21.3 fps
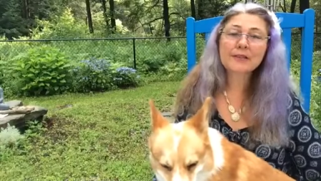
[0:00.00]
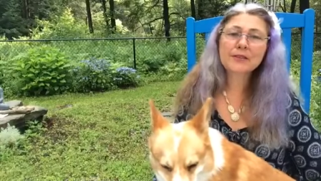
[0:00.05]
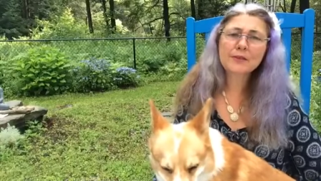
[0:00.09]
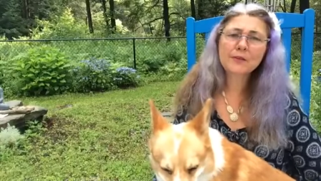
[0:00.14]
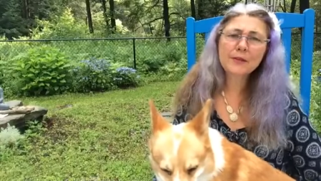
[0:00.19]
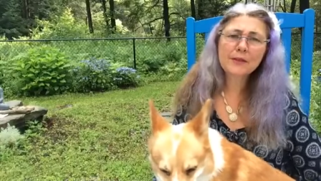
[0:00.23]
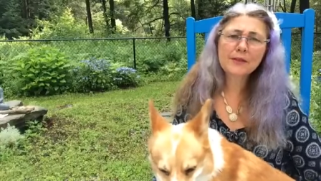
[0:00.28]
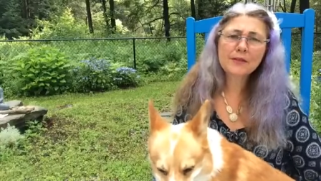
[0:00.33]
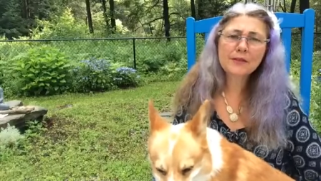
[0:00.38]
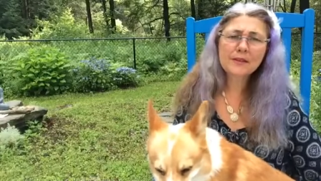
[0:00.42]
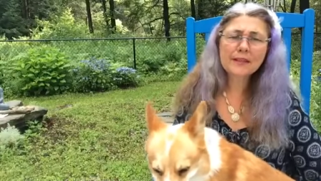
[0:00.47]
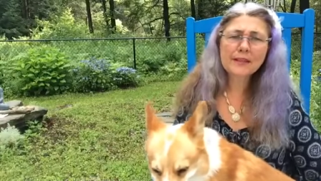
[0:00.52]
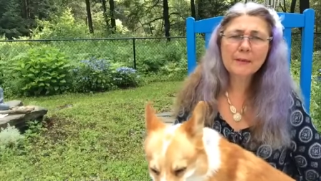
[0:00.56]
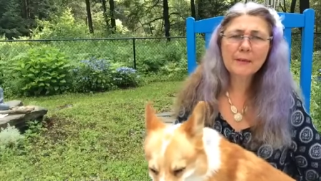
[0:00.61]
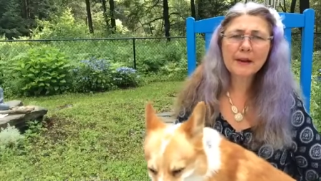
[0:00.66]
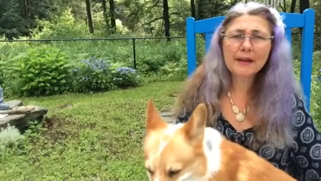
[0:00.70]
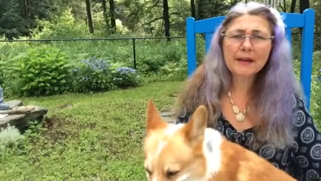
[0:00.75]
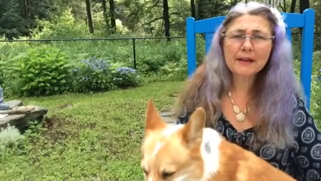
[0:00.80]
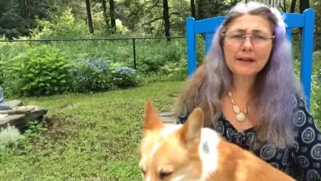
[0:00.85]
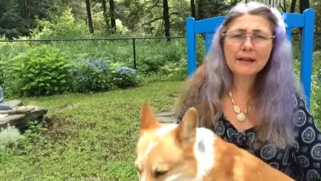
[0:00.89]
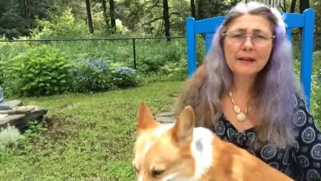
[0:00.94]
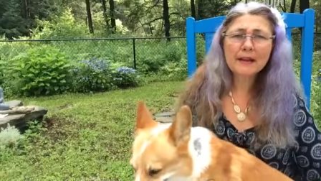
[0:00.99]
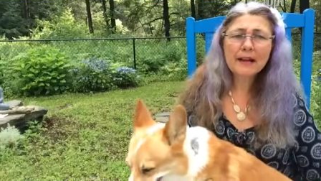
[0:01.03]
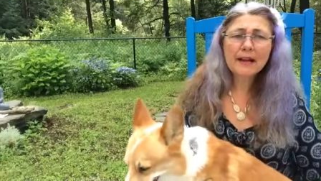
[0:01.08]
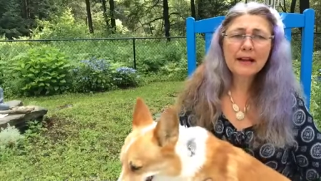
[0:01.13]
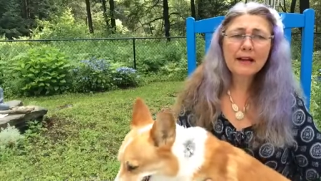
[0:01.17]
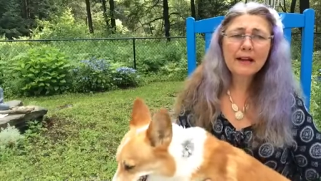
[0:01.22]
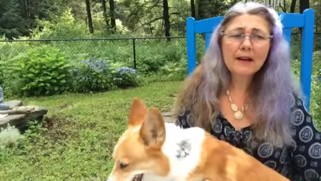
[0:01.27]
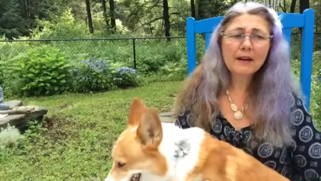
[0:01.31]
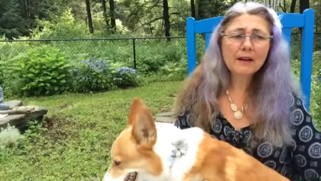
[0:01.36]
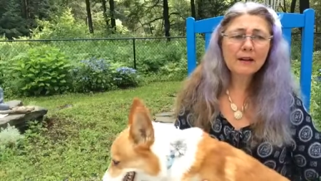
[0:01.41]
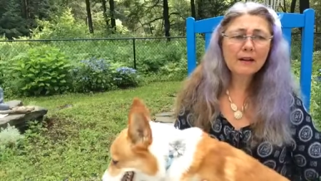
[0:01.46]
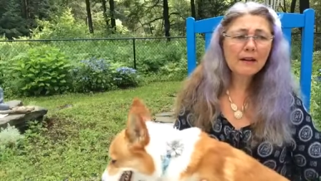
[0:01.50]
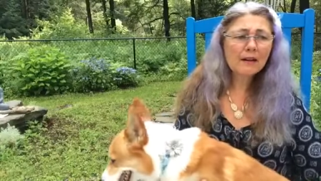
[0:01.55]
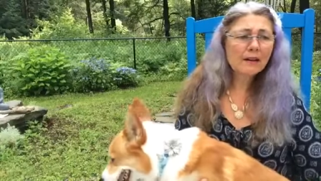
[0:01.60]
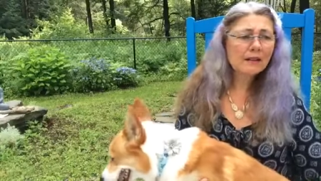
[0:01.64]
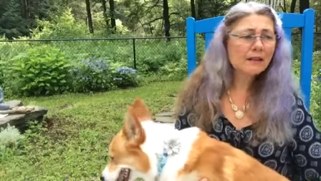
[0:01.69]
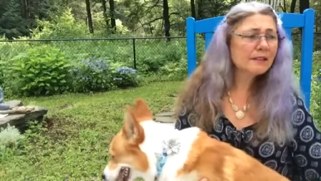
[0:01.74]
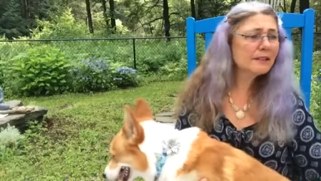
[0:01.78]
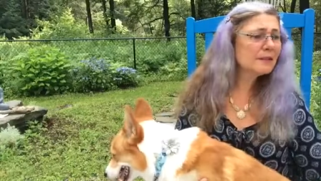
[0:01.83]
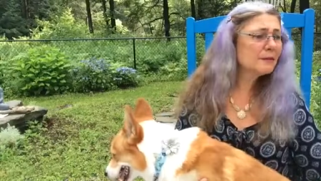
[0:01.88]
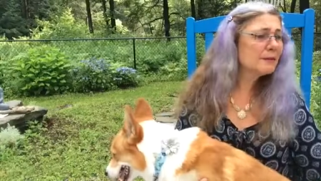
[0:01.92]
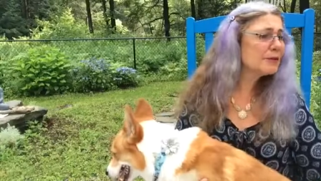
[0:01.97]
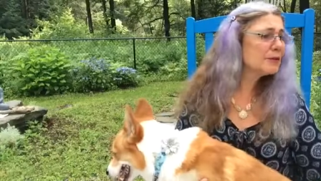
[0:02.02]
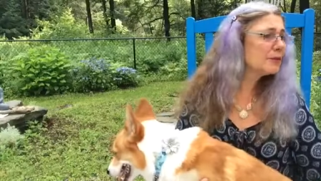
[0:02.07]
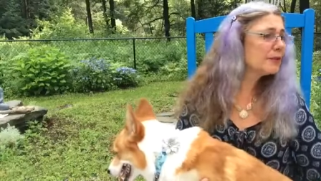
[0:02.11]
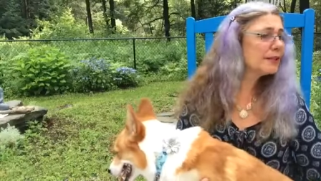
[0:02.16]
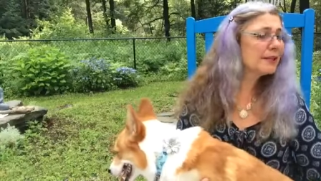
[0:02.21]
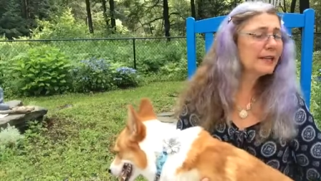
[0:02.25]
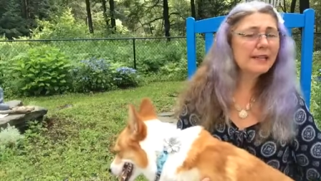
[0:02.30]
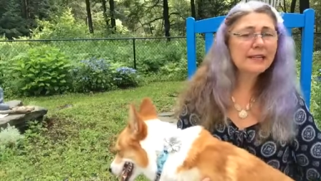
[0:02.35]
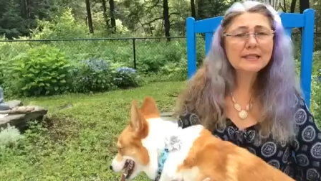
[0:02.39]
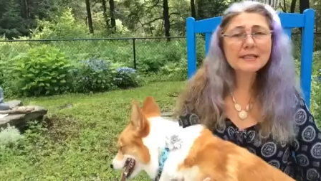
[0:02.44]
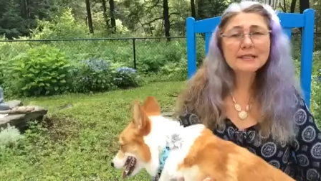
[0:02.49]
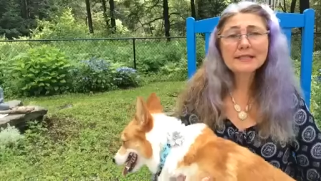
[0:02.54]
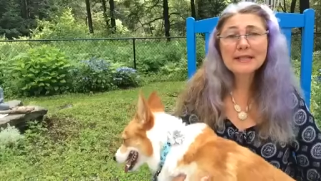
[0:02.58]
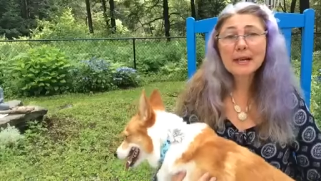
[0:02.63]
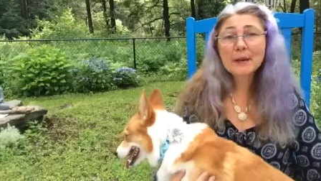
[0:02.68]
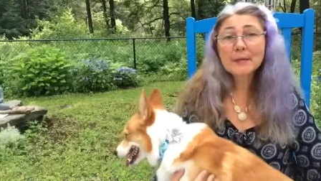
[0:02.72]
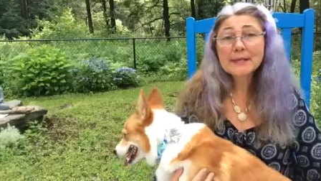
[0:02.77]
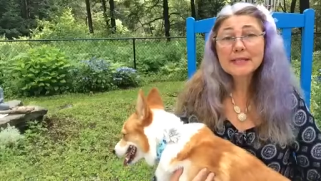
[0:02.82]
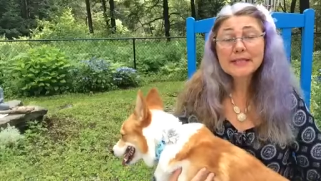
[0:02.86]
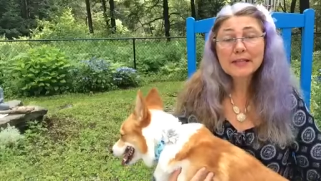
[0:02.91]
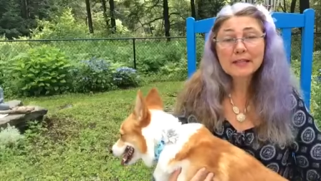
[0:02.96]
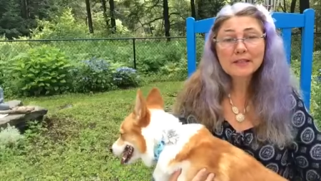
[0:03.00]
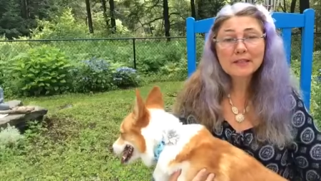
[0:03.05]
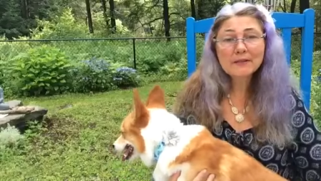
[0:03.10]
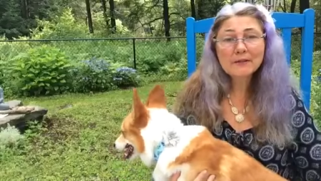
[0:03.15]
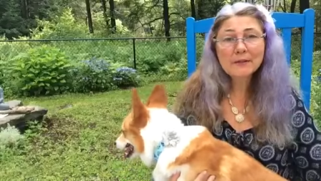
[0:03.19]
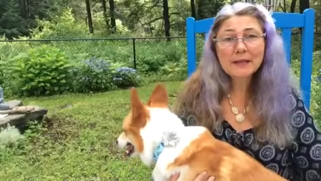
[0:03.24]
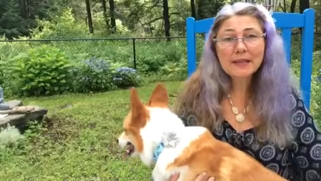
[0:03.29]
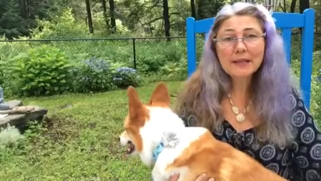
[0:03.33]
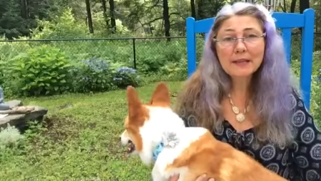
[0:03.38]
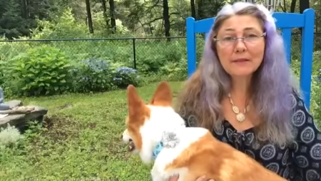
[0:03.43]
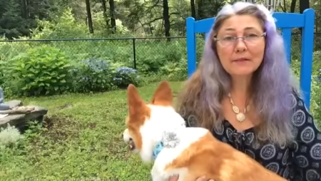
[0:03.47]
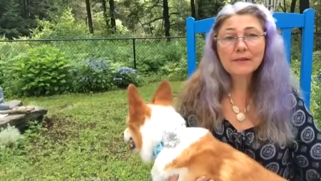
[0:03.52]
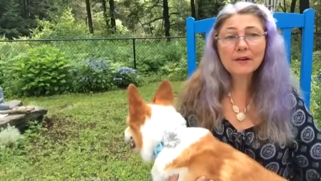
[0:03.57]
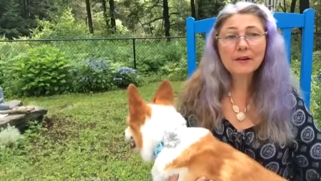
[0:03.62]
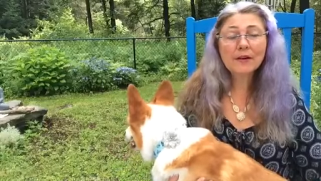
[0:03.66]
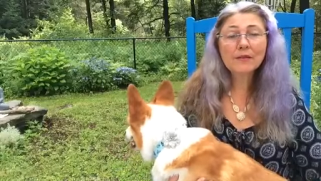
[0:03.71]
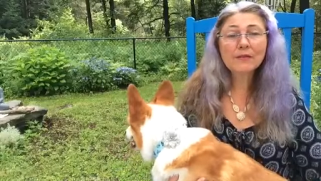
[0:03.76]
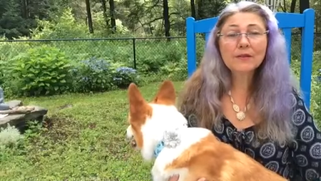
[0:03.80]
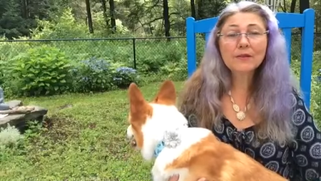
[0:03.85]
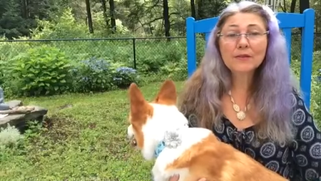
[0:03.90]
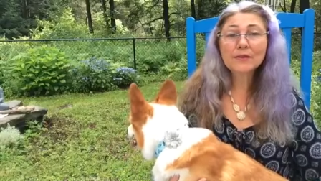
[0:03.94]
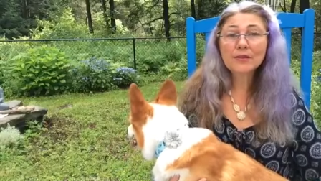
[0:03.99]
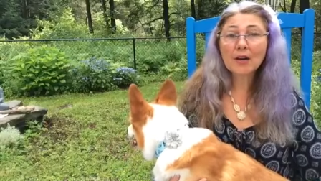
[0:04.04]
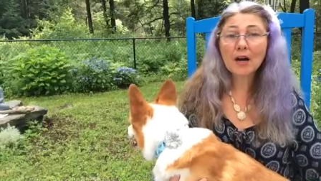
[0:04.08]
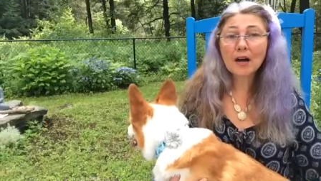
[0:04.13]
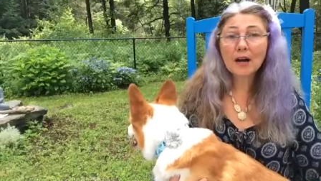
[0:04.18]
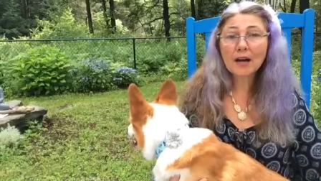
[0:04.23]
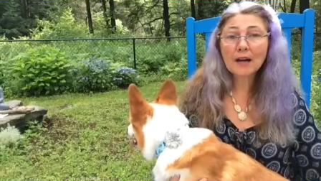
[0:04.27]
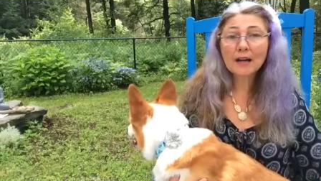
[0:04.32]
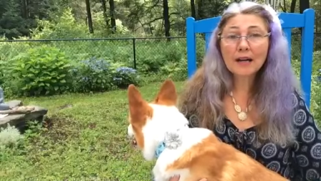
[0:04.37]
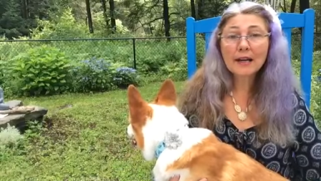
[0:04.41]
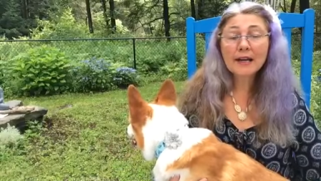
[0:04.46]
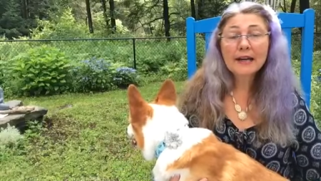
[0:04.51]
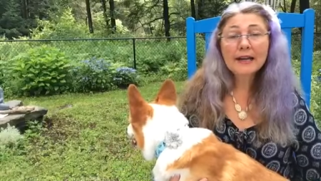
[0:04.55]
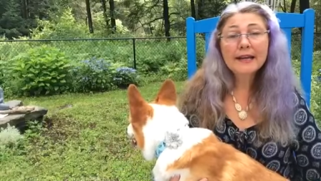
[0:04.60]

So when you think about it, alcoholism is related to that obsessive behavior of your dog,